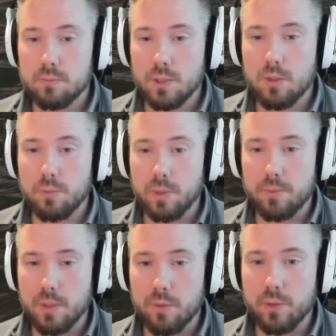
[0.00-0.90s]
Oh boy,
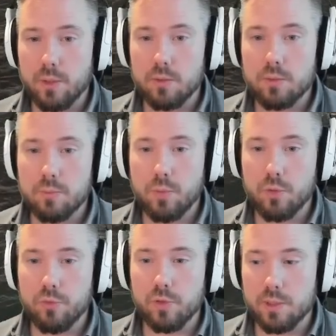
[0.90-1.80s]
here we go.
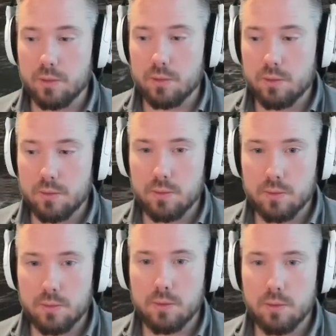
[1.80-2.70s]
Poor Flint.
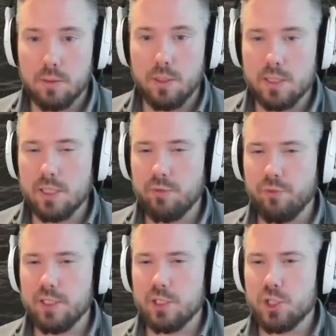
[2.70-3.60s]
Isn't
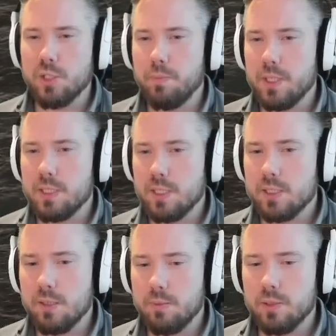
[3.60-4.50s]
Flint ship-based
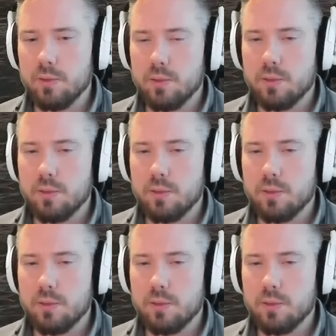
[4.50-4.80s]
ASW?